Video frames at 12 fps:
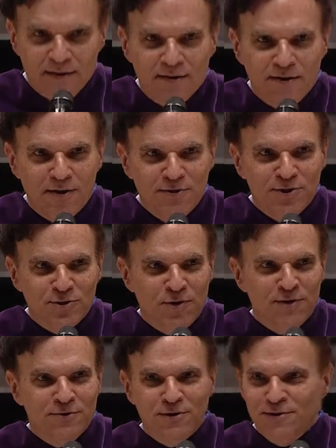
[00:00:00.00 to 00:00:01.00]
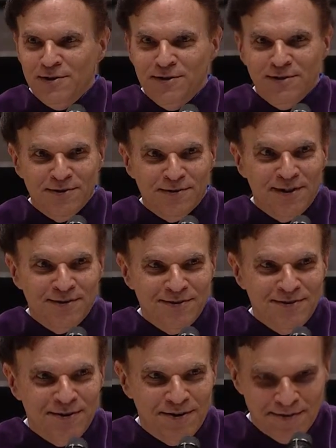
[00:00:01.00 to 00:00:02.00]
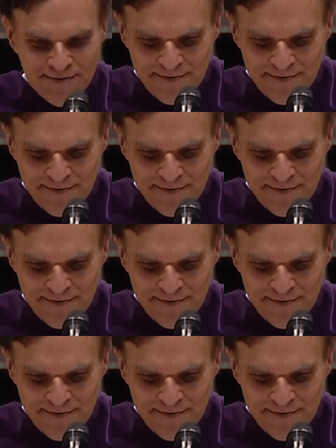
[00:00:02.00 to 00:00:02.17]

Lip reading: A disgruntled litigant, I can hear.